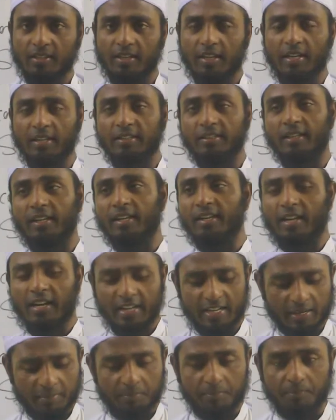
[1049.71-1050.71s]
and then
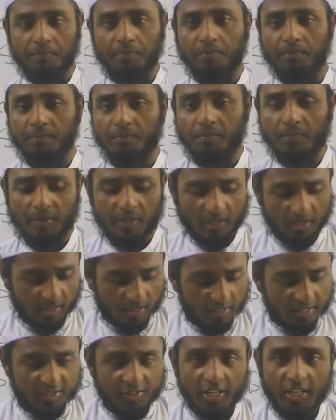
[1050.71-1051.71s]
I have
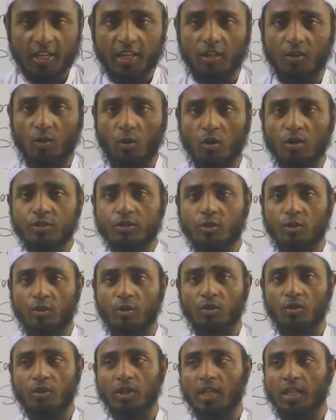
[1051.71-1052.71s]
taken
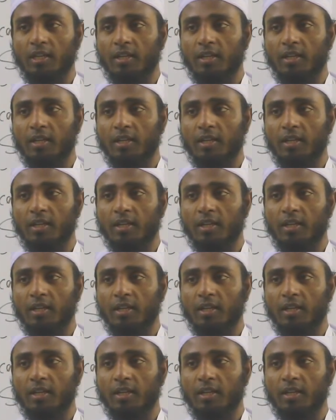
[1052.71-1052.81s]
also